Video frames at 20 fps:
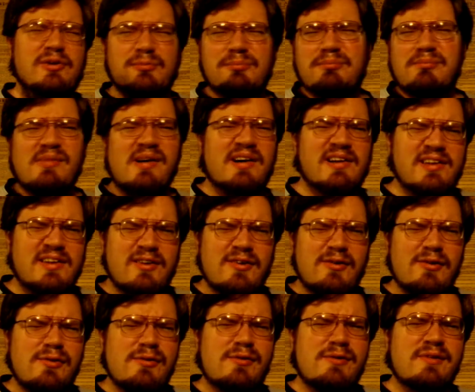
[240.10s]
mug
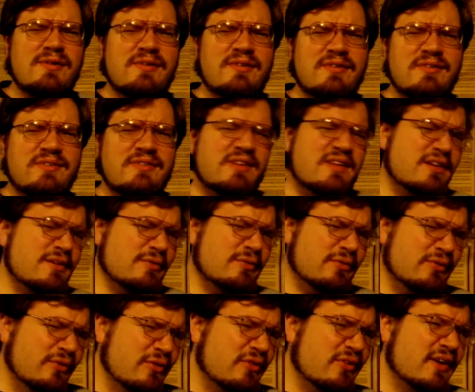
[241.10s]
you, you
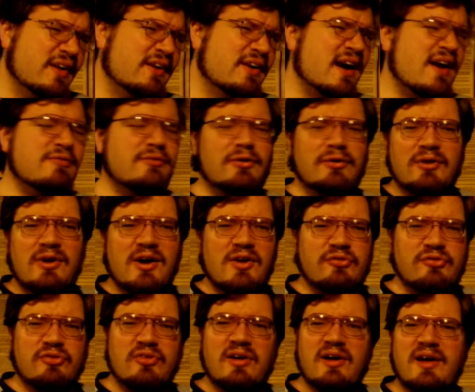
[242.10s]
look like you're having a nice
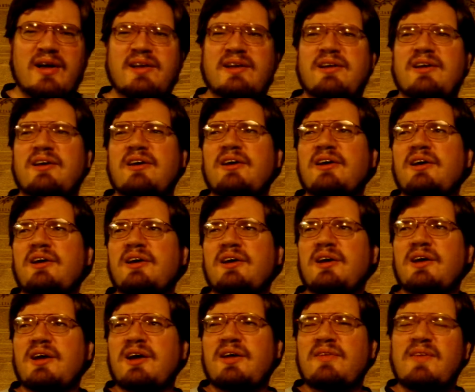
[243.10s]
night,
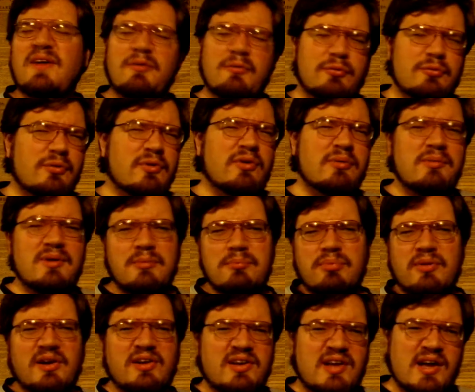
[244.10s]
and that would really be a
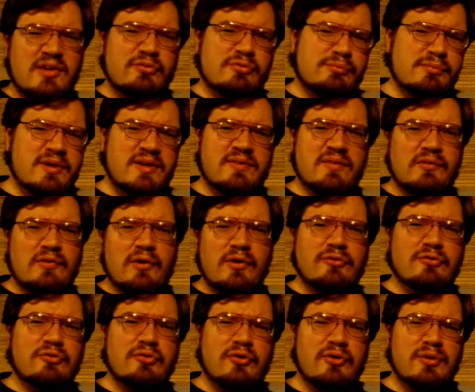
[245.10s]
bring down for me in the long
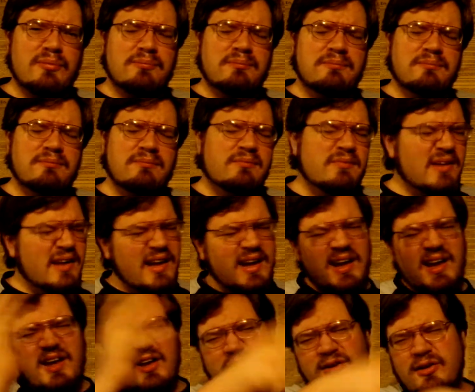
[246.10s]
term.
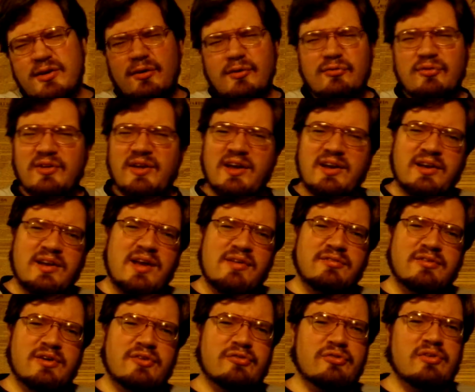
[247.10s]
Yeah, you know what, forget it, have a
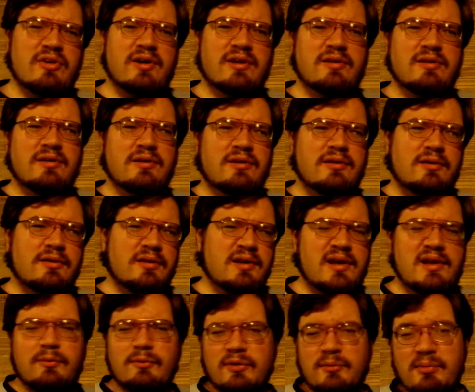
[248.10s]
nice night. Hey, you
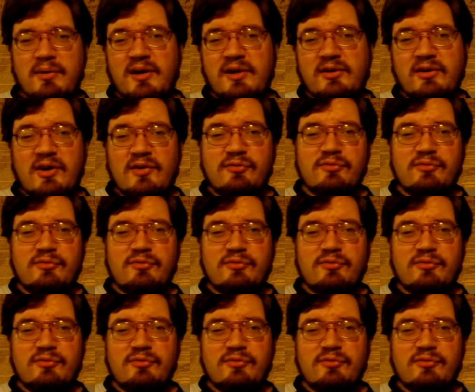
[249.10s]
want to buy a knife?